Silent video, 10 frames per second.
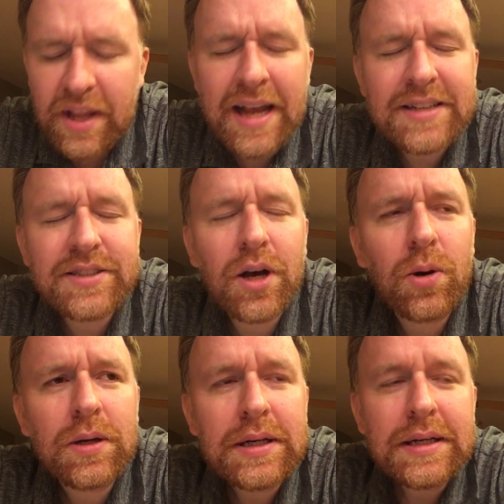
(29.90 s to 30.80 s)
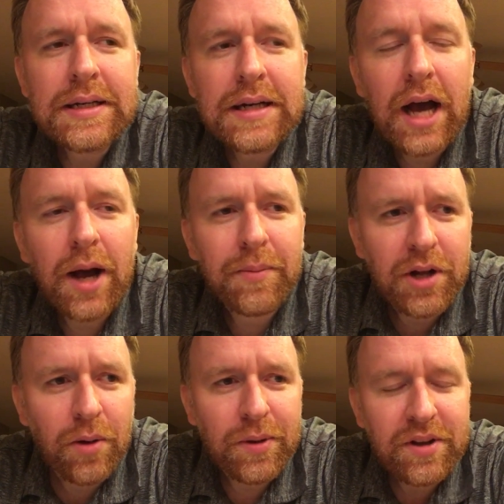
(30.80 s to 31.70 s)
And so,
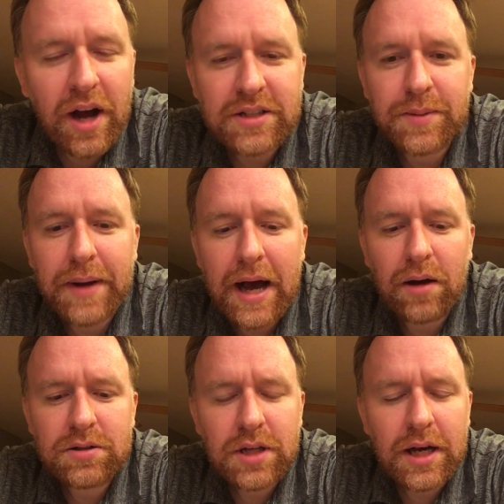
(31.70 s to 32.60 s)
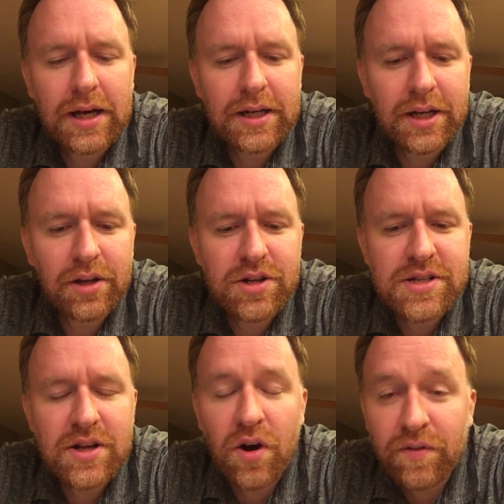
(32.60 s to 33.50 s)
we talked about,
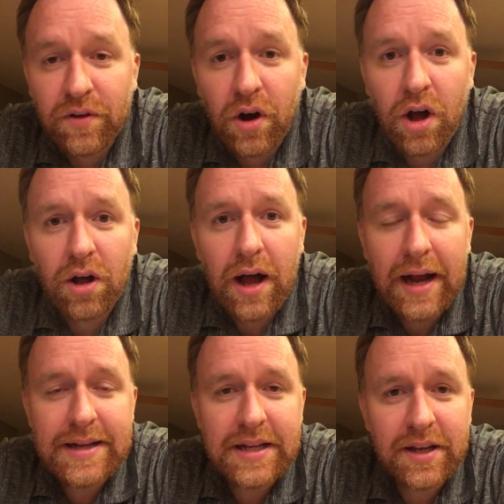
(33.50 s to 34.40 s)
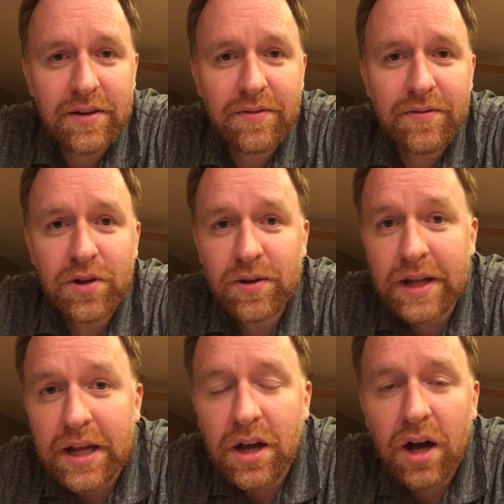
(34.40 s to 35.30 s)
just the overall idea of
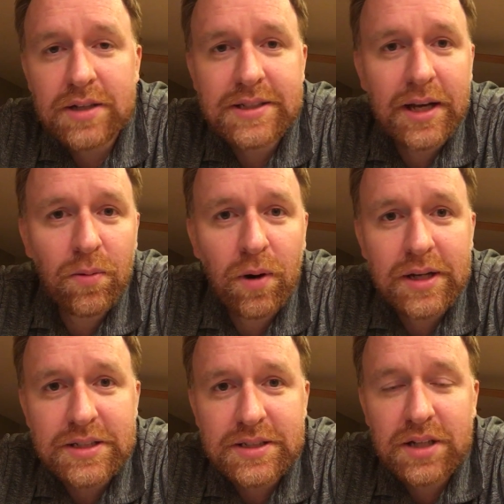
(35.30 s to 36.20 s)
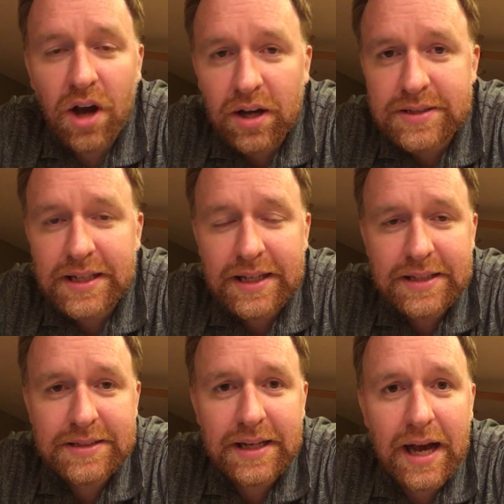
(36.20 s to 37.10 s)
unique content. What is
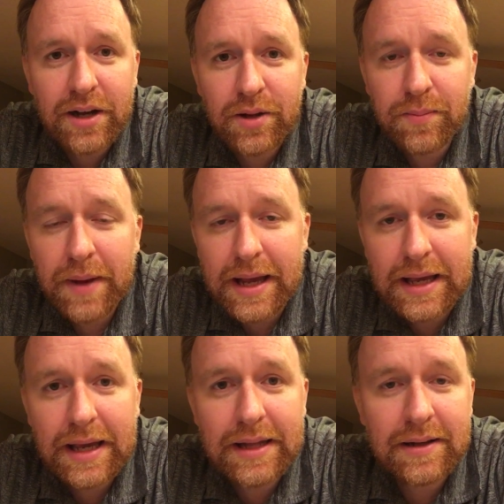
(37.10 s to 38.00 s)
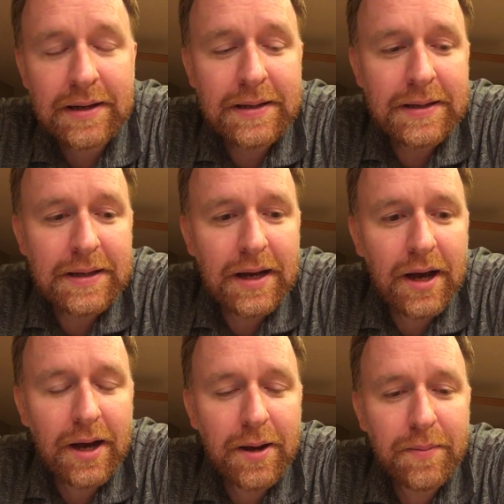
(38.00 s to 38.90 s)
content? How do you make it?
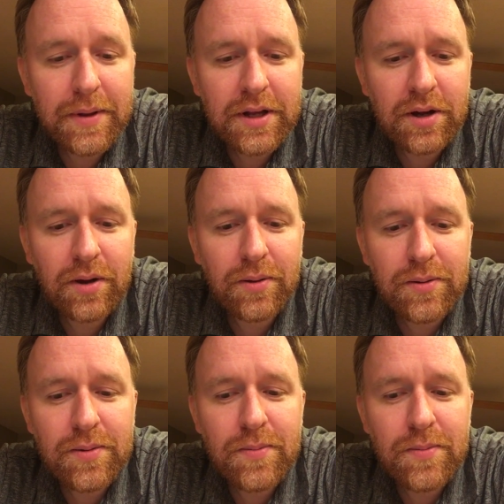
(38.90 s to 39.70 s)
Um, you know,